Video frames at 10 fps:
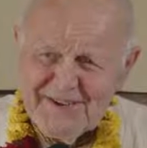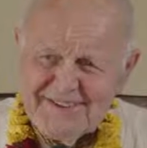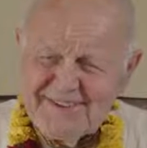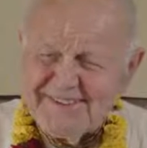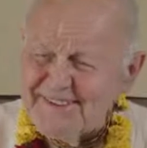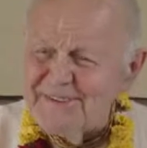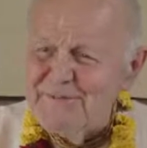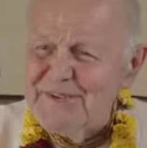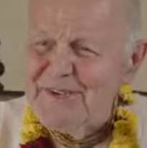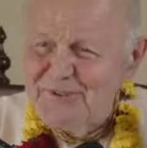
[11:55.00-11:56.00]
There's nothing
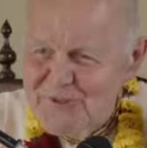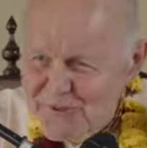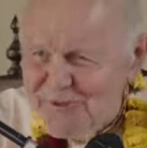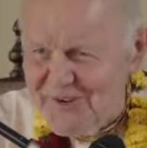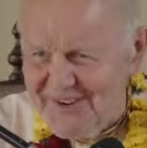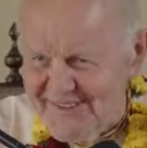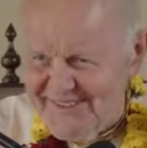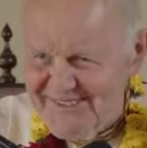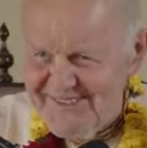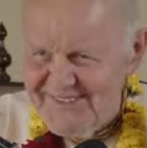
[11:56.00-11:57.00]
we can do about
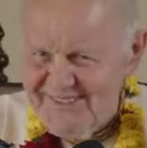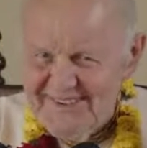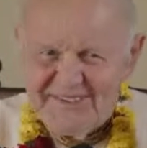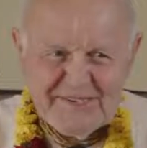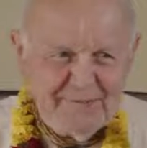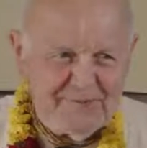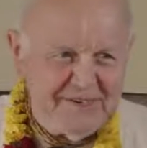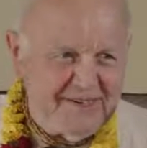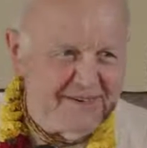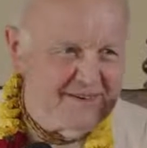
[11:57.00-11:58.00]
others, except we
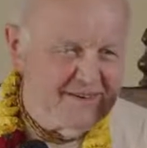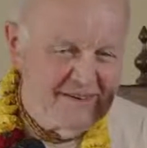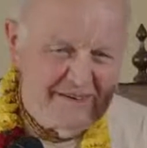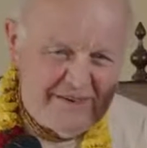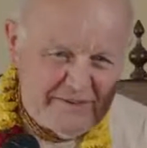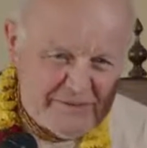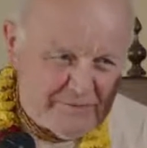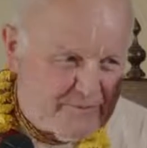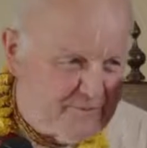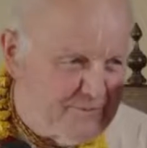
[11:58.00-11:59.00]
can give
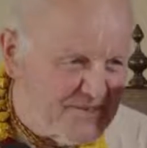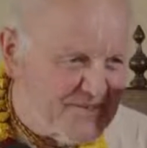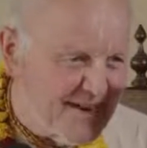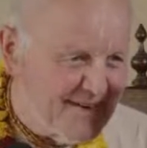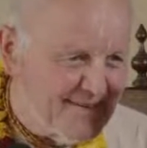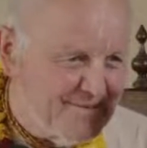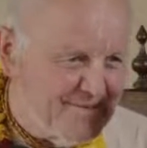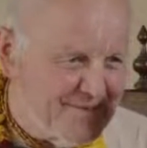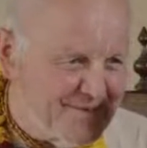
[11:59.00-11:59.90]
them prasadam, you